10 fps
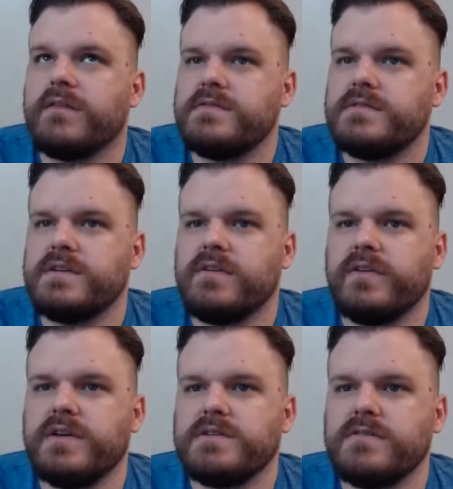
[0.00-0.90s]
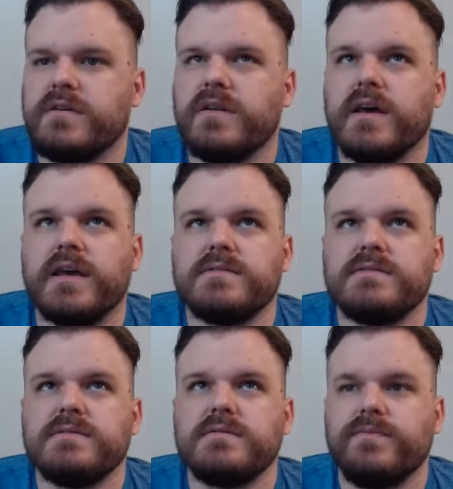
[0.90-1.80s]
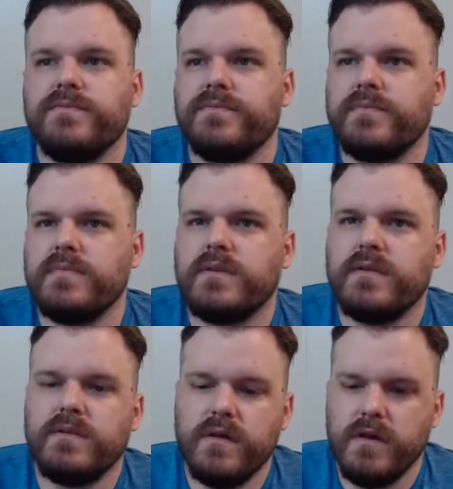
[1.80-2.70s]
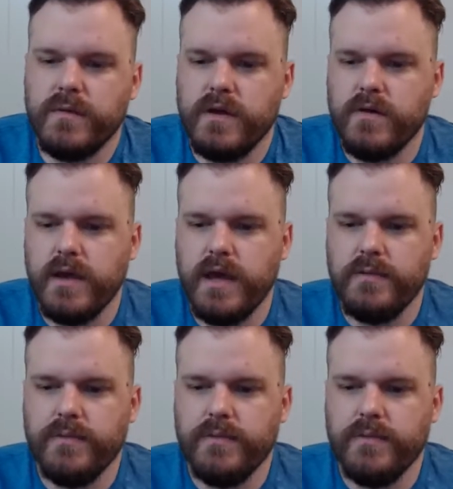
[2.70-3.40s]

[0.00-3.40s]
CLV is looking like it's going to be okay.